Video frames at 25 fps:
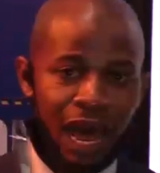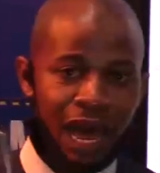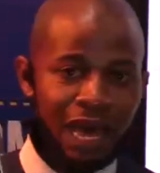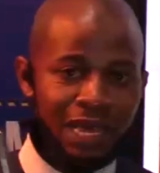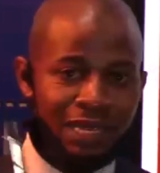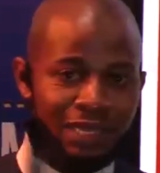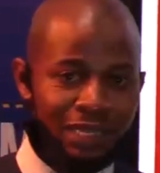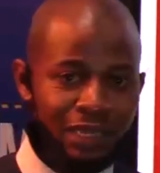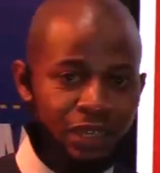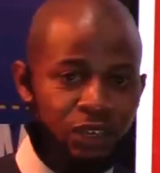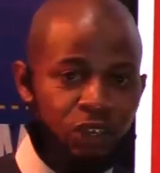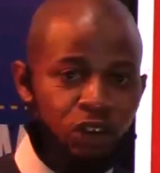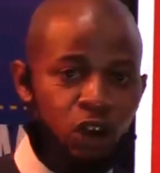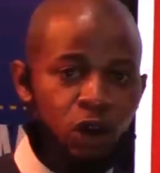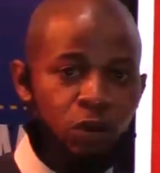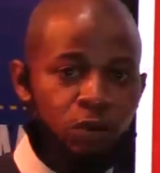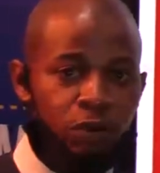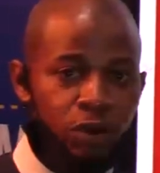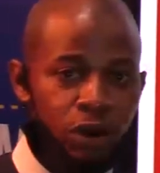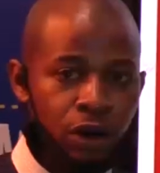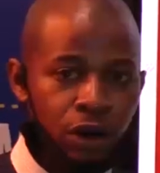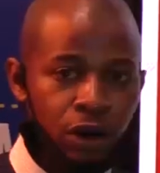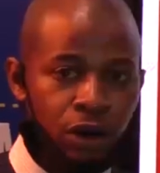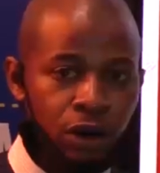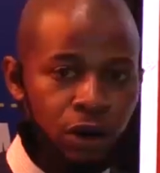as the
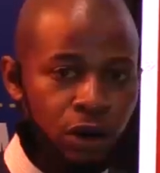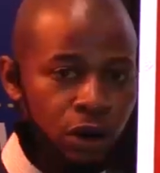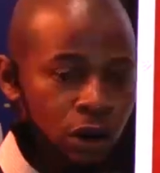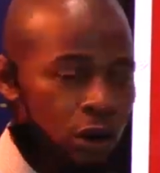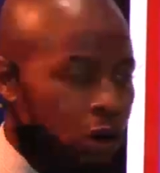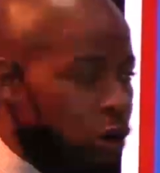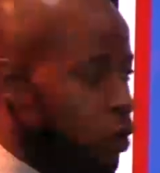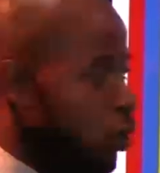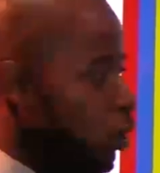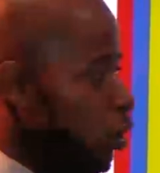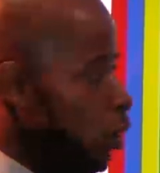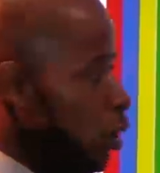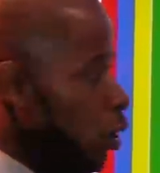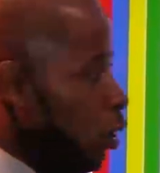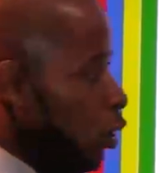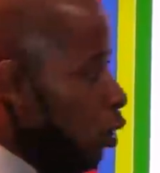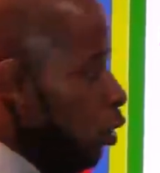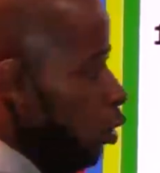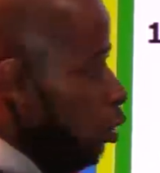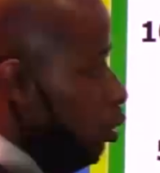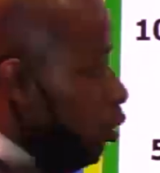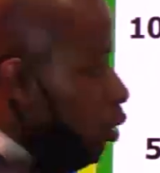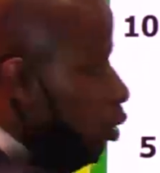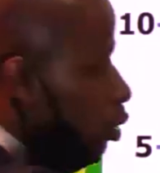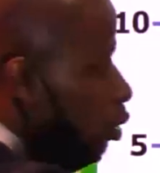number
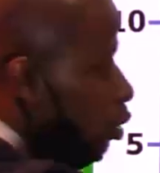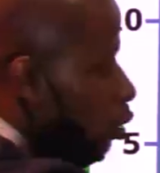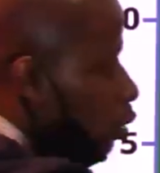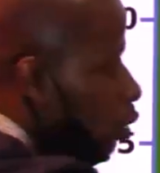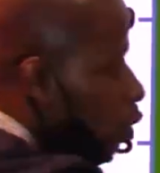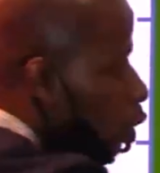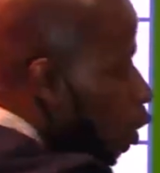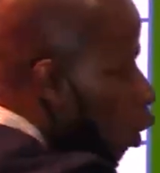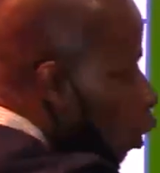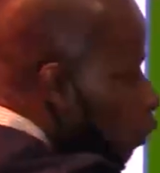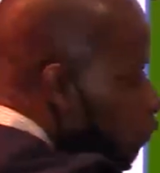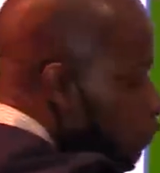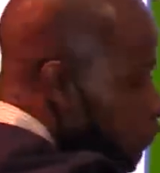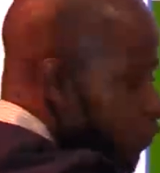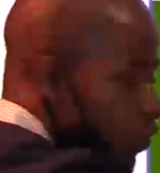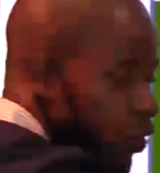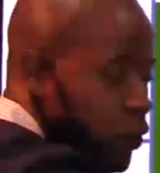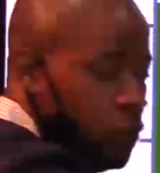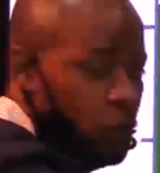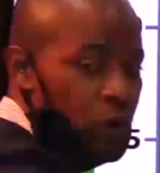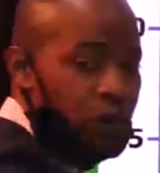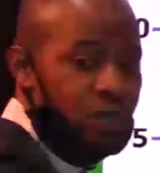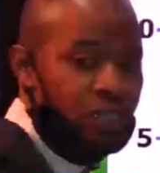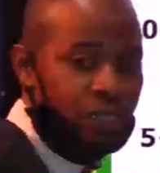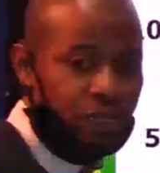of
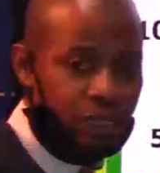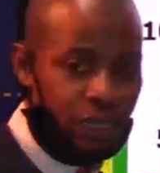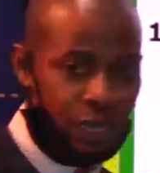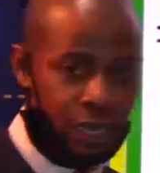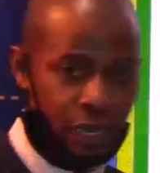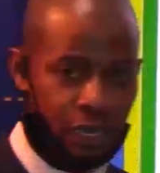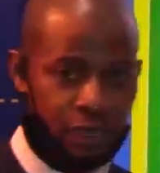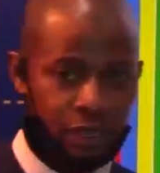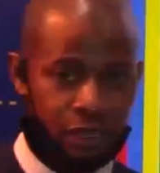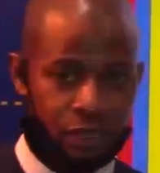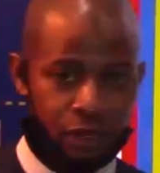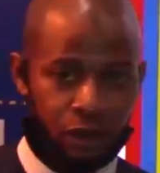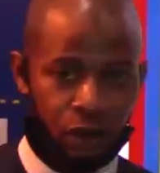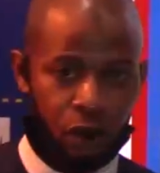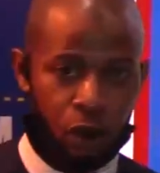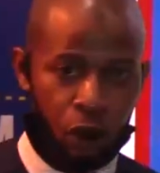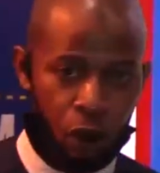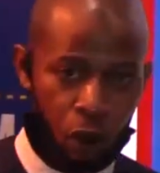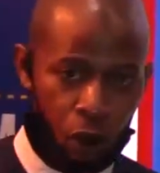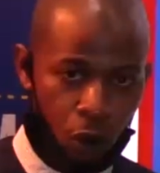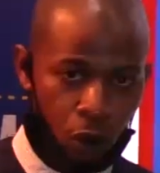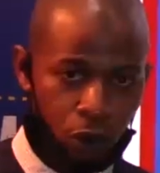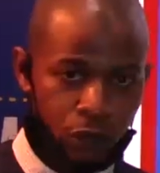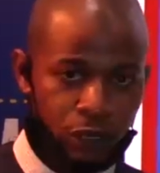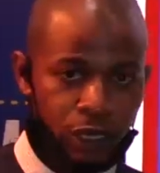frequency
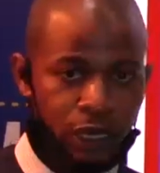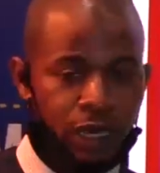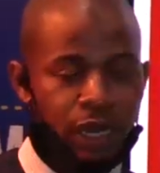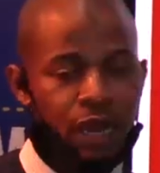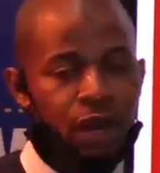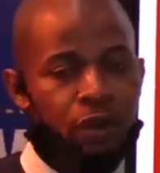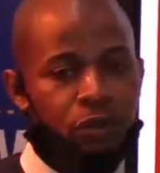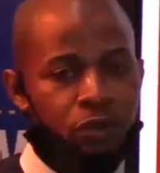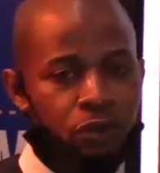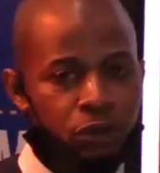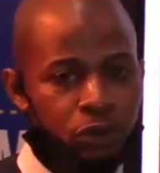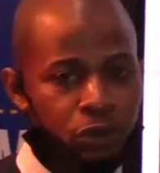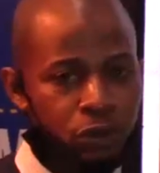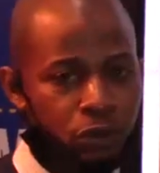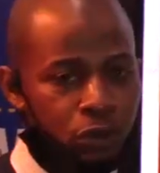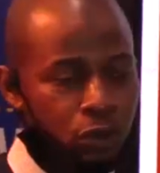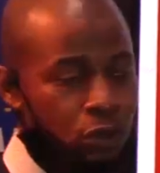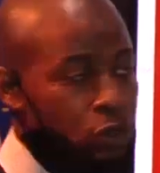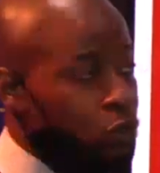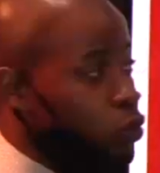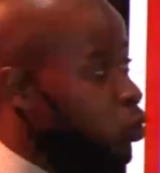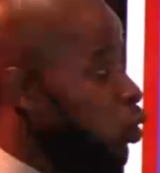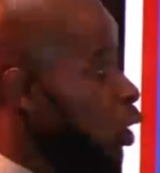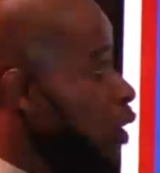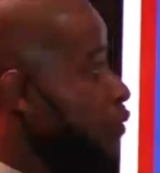or the count.
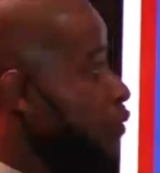So